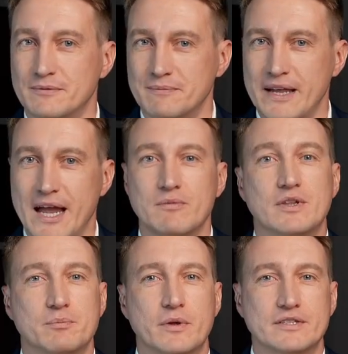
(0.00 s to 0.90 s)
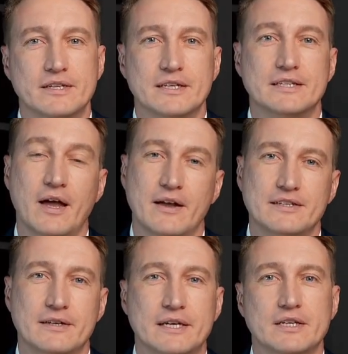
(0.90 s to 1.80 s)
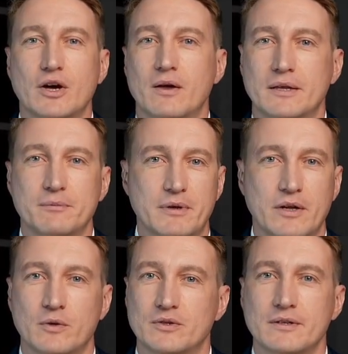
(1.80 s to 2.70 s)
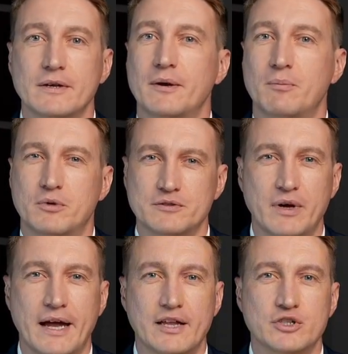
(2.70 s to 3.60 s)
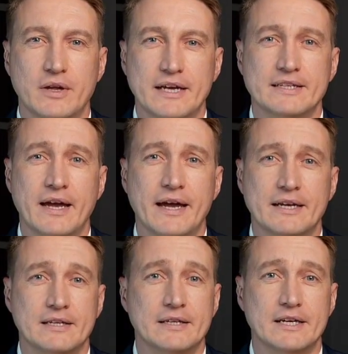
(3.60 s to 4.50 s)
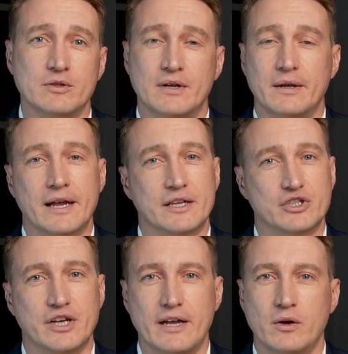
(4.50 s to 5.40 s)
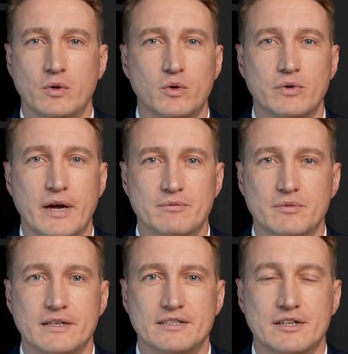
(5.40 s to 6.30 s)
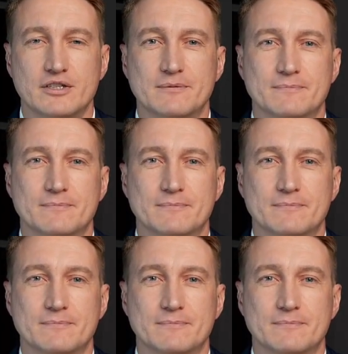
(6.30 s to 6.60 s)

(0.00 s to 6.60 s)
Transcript: The average person is constantly juggling bills, with financial anxiety lingering like a shadow over every decision.